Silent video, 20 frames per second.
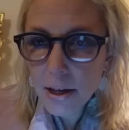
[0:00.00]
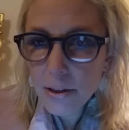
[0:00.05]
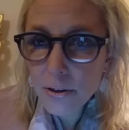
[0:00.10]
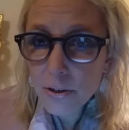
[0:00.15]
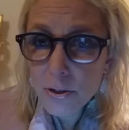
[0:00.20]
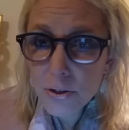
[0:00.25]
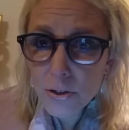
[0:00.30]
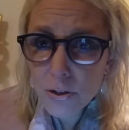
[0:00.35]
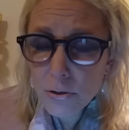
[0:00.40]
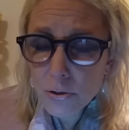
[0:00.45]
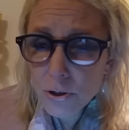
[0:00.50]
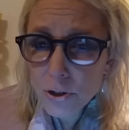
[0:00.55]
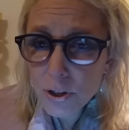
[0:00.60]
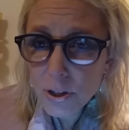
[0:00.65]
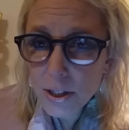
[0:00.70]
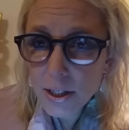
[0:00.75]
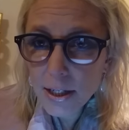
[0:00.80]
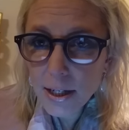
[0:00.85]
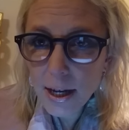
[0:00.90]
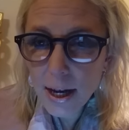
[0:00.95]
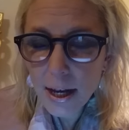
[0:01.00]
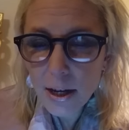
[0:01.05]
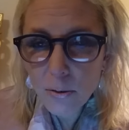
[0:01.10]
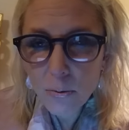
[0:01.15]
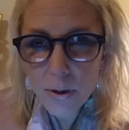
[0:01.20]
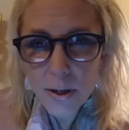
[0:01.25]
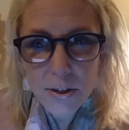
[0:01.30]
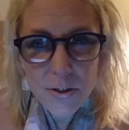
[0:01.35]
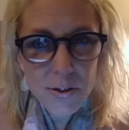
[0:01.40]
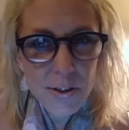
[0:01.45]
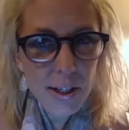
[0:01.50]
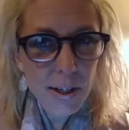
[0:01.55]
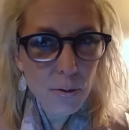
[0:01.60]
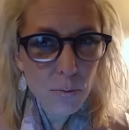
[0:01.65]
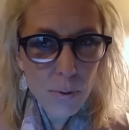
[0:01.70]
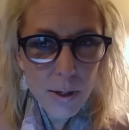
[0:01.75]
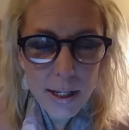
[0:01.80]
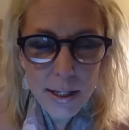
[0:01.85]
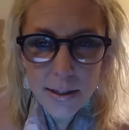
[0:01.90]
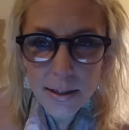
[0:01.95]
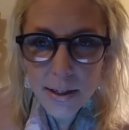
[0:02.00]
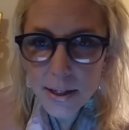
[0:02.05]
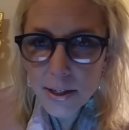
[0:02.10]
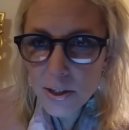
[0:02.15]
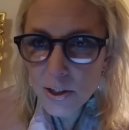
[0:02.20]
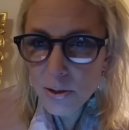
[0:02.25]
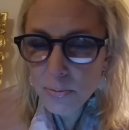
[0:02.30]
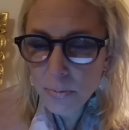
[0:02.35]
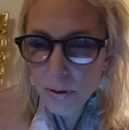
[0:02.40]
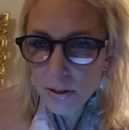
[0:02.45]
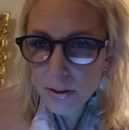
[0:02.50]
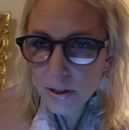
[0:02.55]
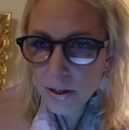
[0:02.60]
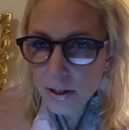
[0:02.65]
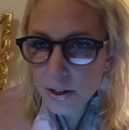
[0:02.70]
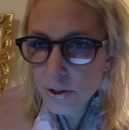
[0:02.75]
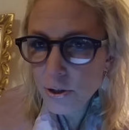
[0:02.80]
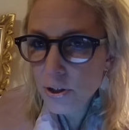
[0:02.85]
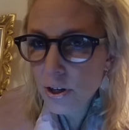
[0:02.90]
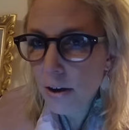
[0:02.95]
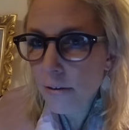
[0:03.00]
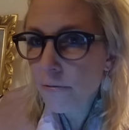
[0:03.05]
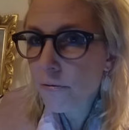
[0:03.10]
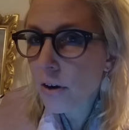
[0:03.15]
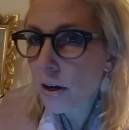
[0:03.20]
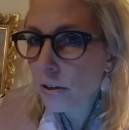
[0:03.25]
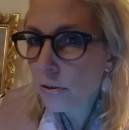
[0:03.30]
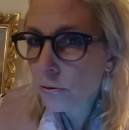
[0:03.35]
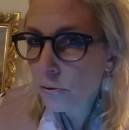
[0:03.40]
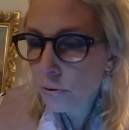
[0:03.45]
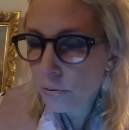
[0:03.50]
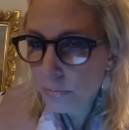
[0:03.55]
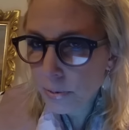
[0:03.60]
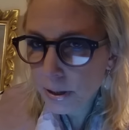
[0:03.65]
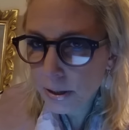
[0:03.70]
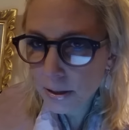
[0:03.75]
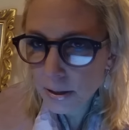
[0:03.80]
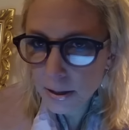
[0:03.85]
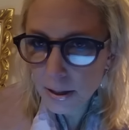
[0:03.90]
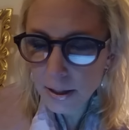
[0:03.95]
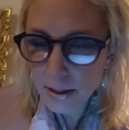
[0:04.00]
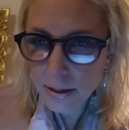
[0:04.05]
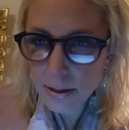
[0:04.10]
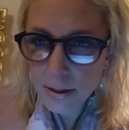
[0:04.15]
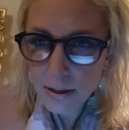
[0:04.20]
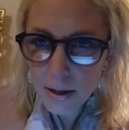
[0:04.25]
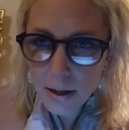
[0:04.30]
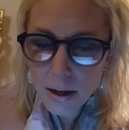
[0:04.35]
There's usually, I don't want to say a weakness, but there's a vulnerability,